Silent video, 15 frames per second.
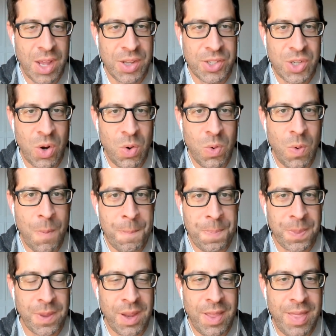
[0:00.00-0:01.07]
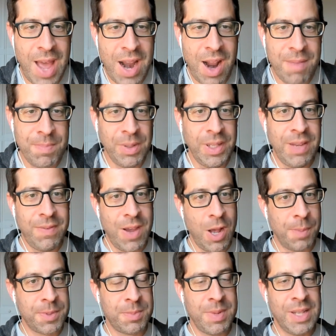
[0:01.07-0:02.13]
So that I believe
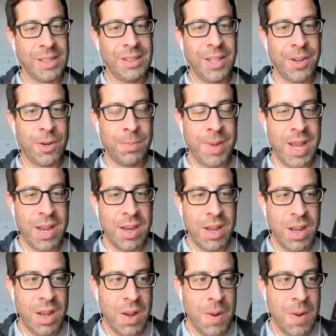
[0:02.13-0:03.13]
helps me a little bit